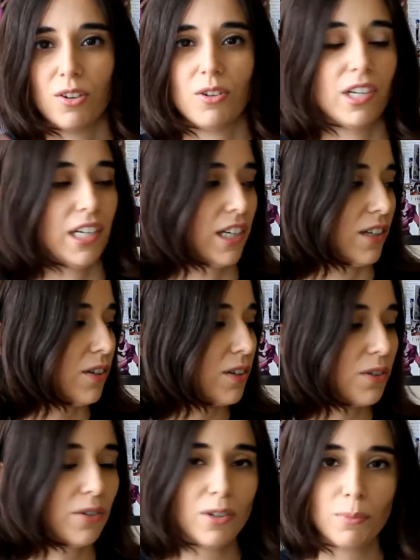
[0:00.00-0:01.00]
or you can go to
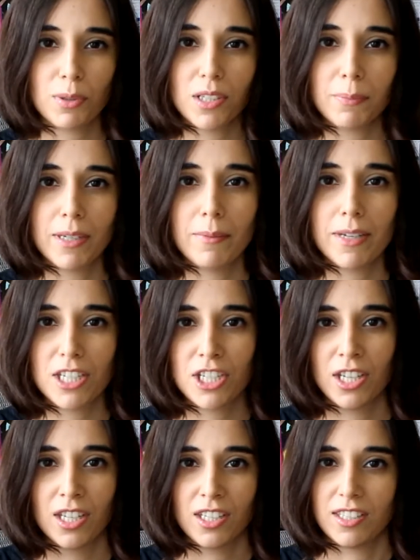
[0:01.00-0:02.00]
Google, pull up an image,
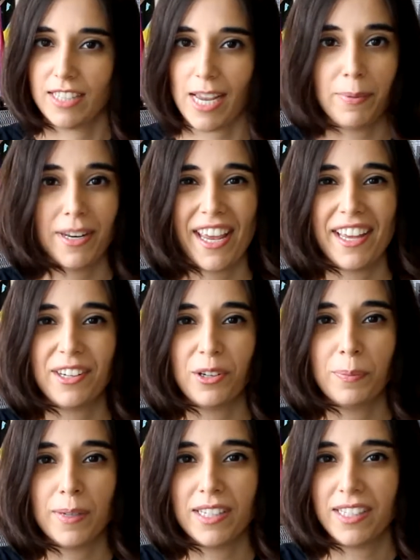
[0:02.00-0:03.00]
type in hand,
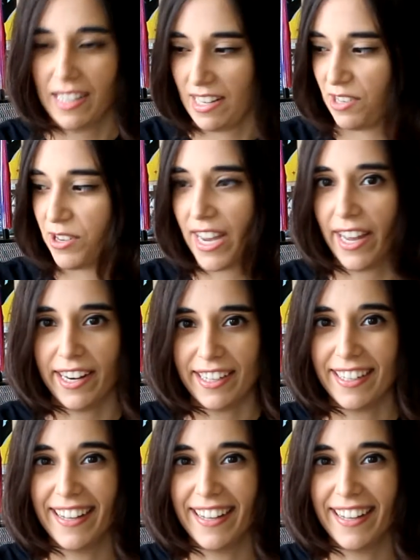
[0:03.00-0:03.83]
open, and you got it.